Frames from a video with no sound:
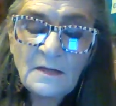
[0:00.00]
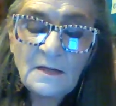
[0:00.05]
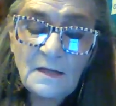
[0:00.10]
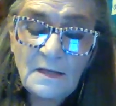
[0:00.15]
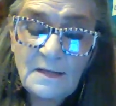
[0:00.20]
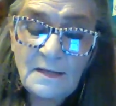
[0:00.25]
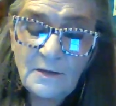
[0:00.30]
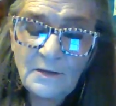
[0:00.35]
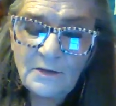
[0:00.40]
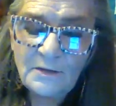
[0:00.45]

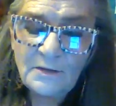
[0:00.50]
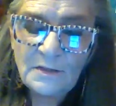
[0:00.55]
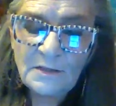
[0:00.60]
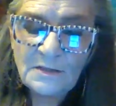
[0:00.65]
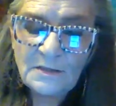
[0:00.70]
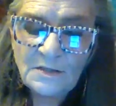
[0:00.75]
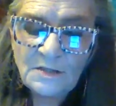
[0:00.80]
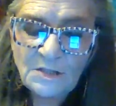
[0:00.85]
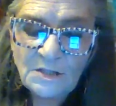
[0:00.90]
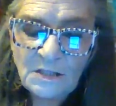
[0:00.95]

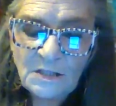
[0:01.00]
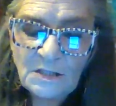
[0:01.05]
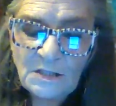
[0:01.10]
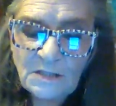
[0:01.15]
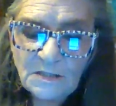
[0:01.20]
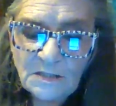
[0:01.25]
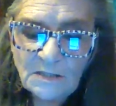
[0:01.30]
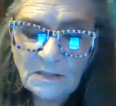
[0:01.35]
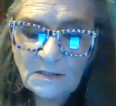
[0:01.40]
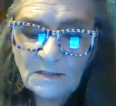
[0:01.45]

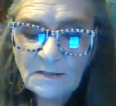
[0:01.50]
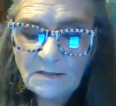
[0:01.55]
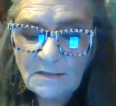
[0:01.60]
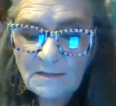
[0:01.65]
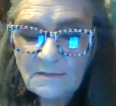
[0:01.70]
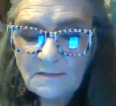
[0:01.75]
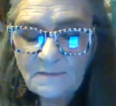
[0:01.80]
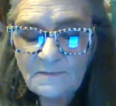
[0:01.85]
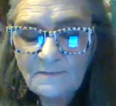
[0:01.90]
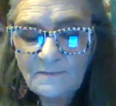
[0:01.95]

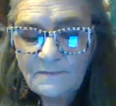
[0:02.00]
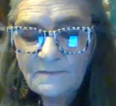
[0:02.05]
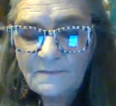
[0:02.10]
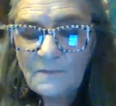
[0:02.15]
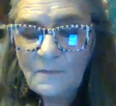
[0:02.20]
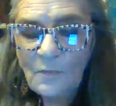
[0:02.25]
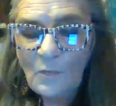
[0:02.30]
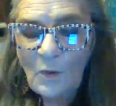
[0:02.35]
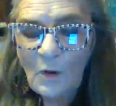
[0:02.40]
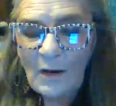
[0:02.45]
Ingenious.
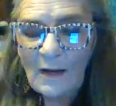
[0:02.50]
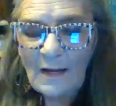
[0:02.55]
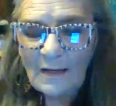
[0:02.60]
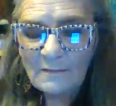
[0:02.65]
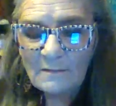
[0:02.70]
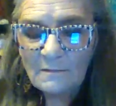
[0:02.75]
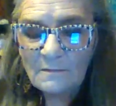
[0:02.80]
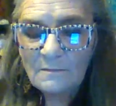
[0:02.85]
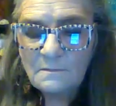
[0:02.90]
What?